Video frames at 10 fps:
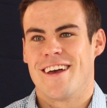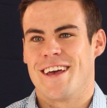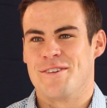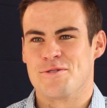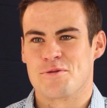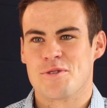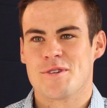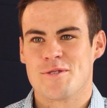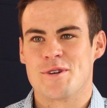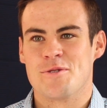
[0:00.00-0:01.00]
And it was a
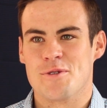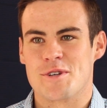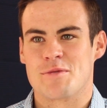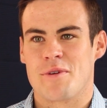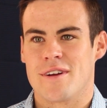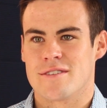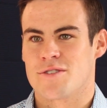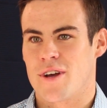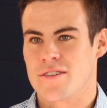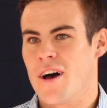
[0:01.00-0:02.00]
really, really cool experience. And
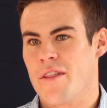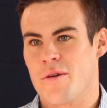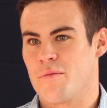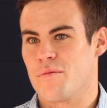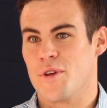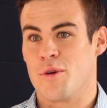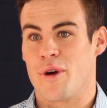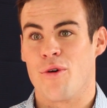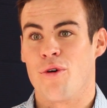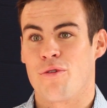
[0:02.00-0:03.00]
so I taught them, you know,
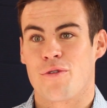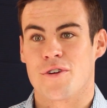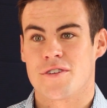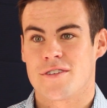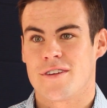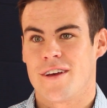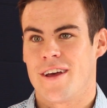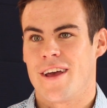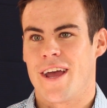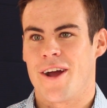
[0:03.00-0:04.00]
my whole first
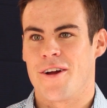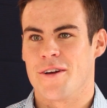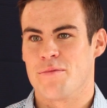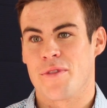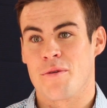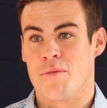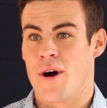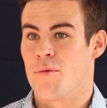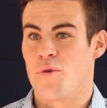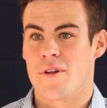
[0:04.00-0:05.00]
area, but their
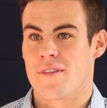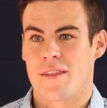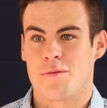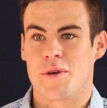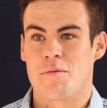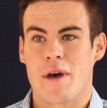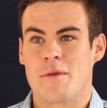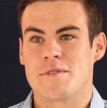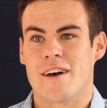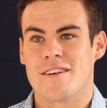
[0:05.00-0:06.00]
mom wouldn't let them get
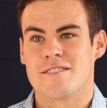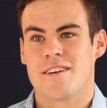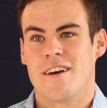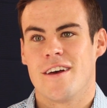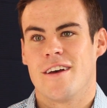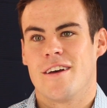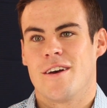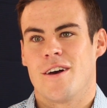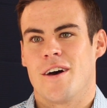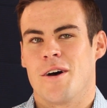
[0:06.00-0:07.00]
baptized.
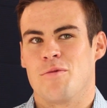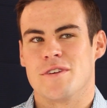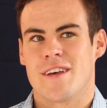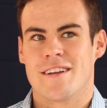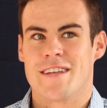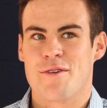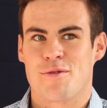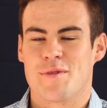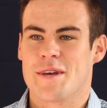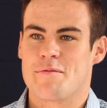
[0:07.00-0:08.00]
We set a date
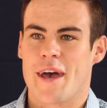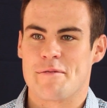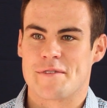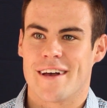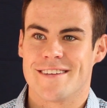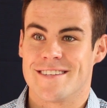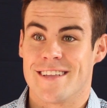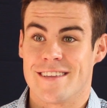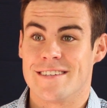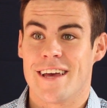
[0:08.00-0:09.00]
for them to get baptized, and
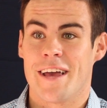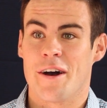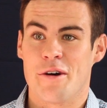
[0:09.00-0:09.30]
then the day